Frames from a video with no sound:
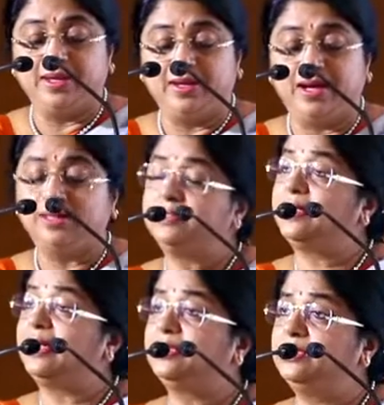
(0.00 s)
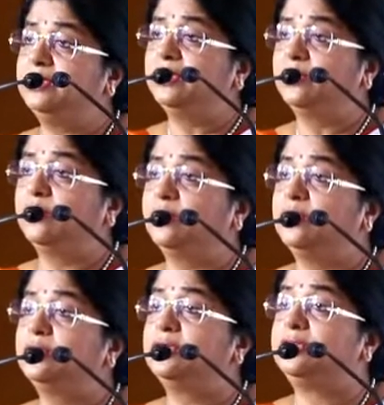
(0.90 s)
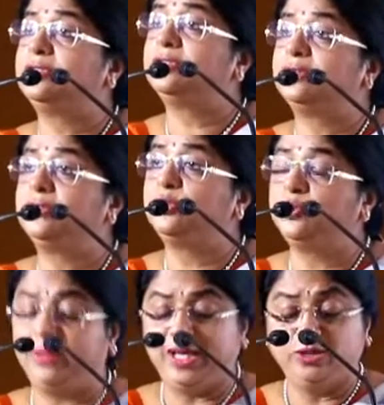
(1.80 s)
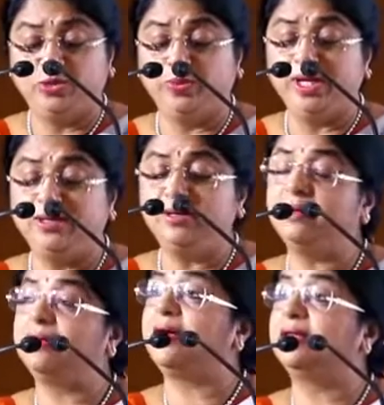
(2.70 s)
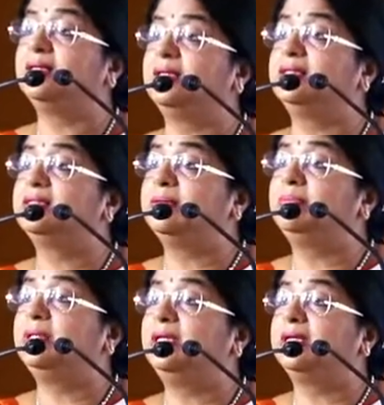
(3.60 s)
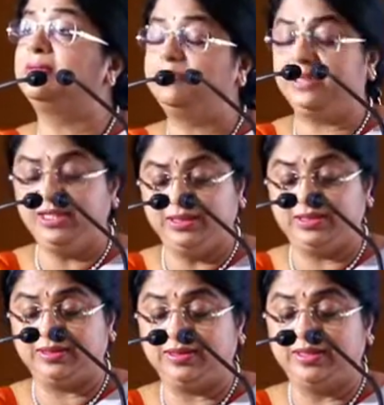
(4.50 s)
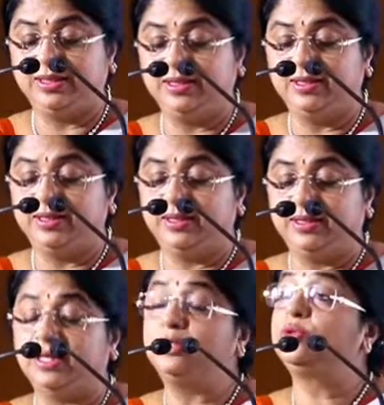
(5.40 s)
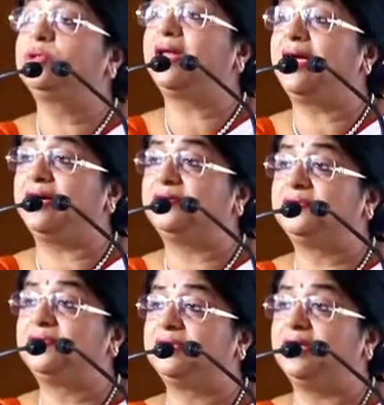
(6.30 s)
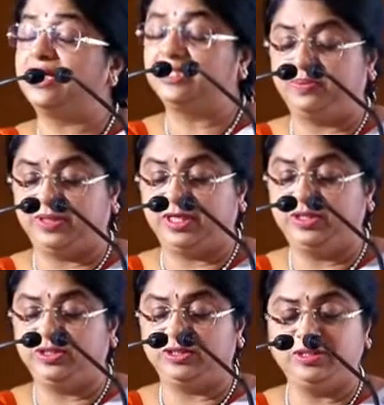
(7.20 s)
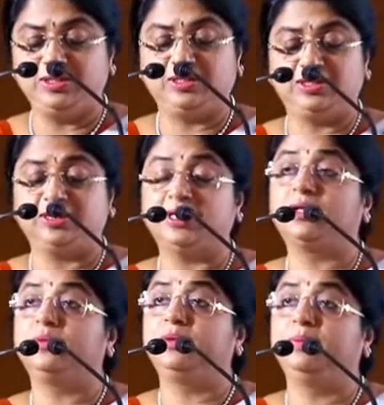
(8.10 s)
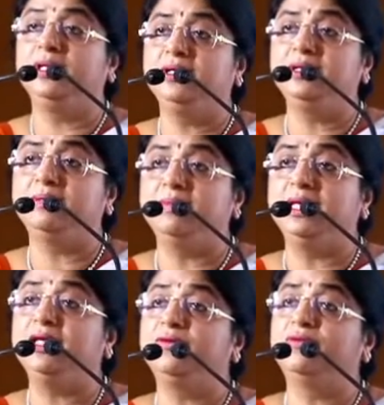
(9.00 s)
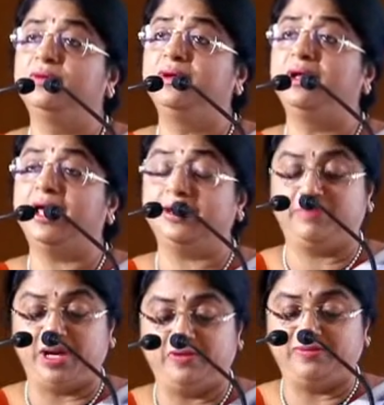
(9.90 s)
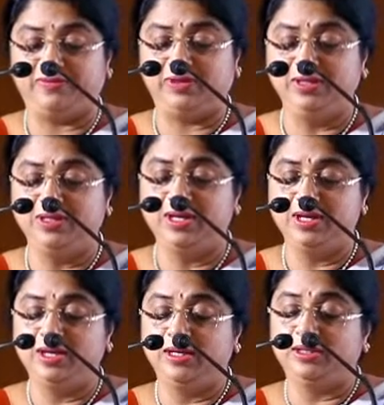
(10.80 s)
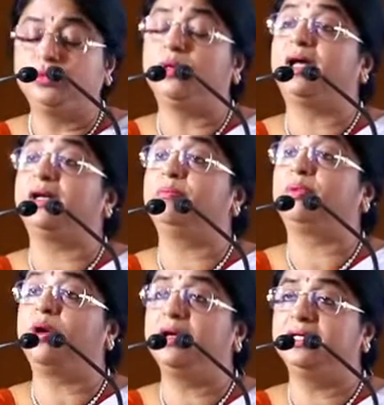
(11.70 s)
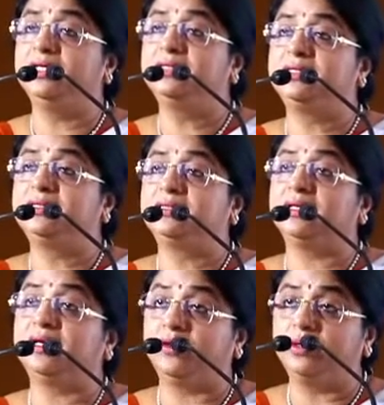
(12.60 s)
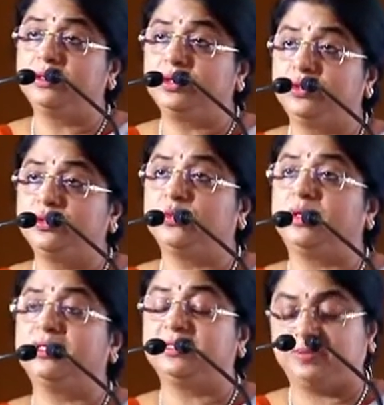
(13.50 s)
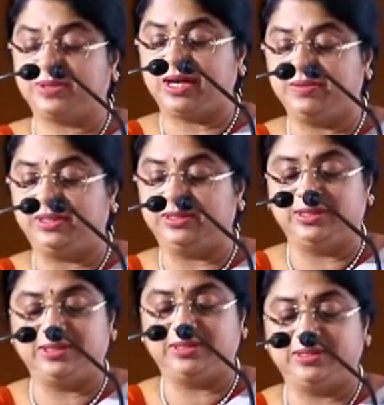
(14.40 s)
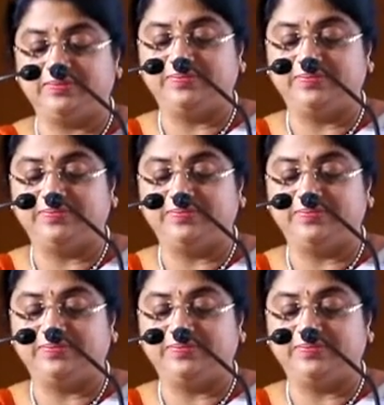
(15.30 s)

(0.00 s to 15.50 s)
Our strategy was to play to win rather than simply compete and to craft aspirations that will be meaningful and powerful to our employees and also to our subscribers.